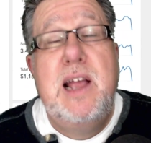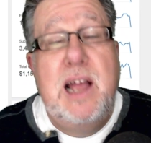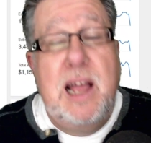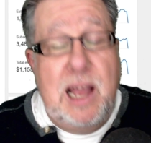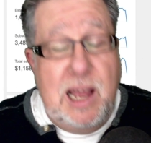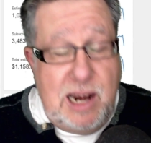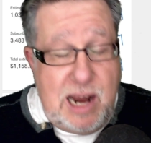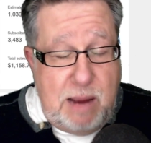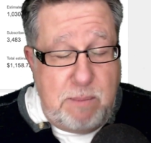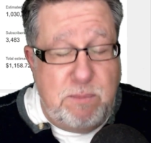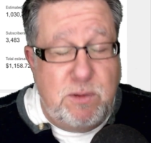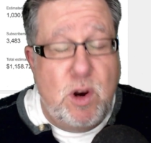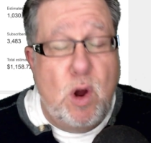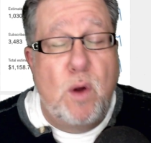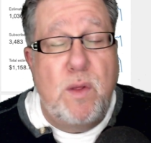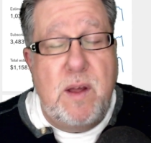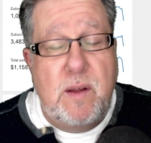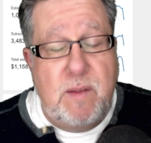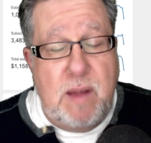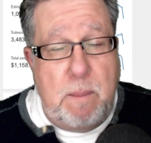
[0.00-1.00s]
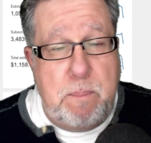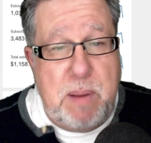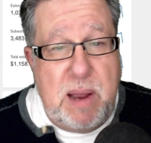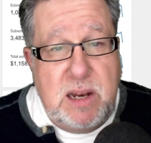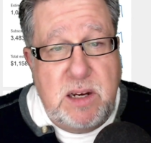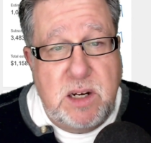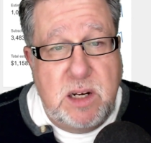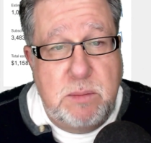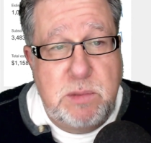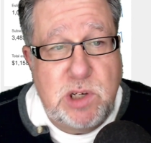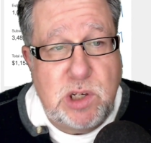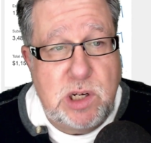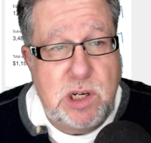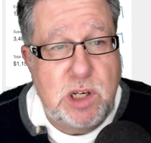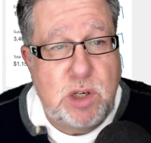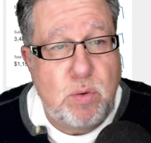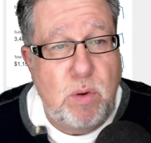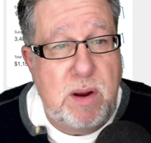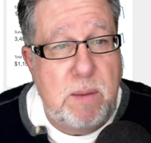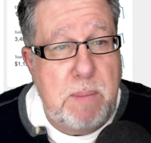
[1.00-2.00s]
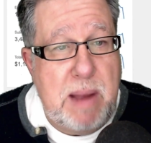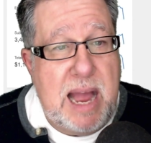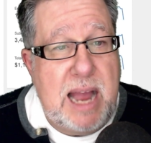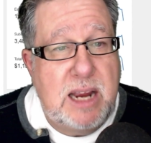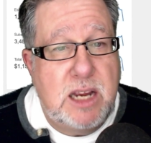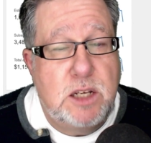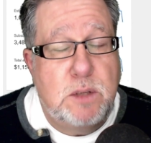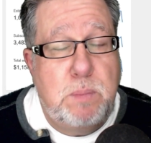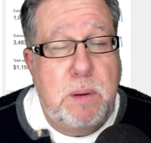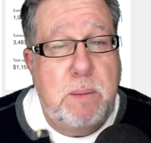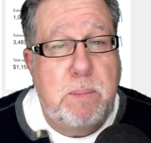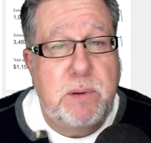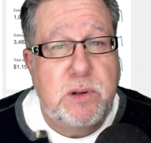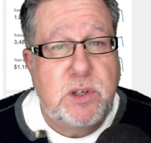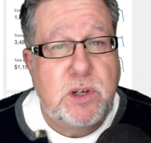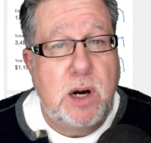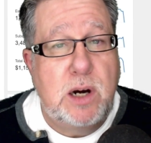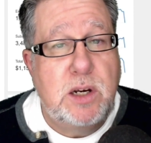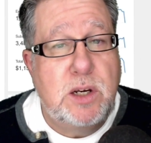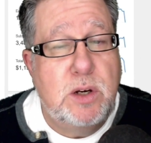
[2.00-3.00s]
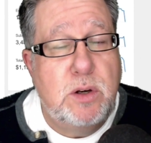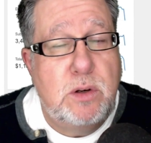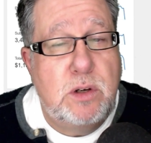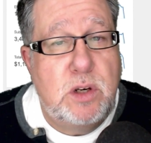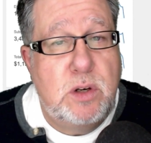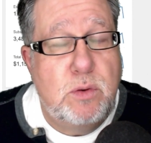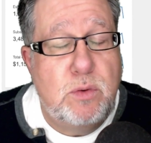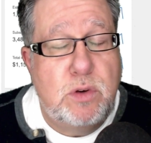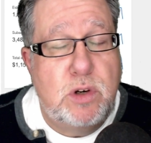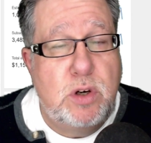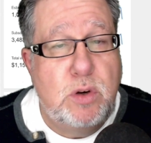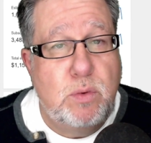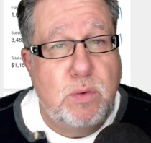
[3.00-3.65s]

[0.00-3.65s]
and I know that that pendulum is going to swing back as people start to